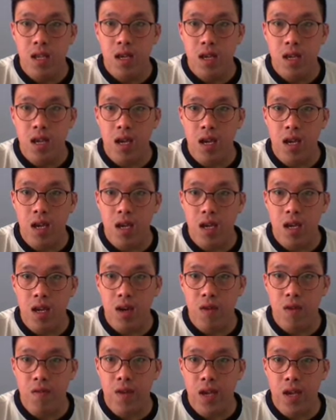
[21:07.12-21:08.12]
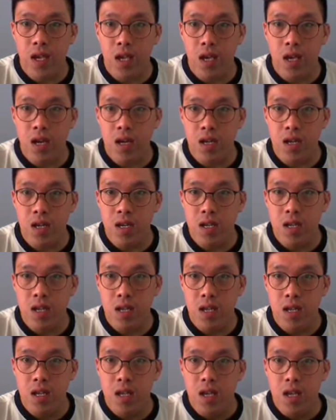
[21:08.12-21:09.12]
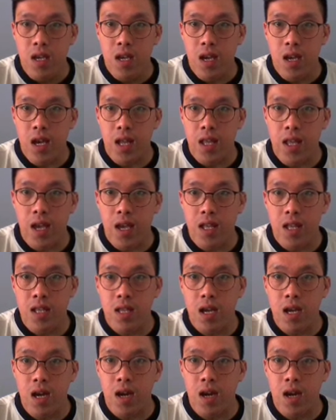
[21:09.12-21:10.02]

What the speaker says: Okay, over here, and then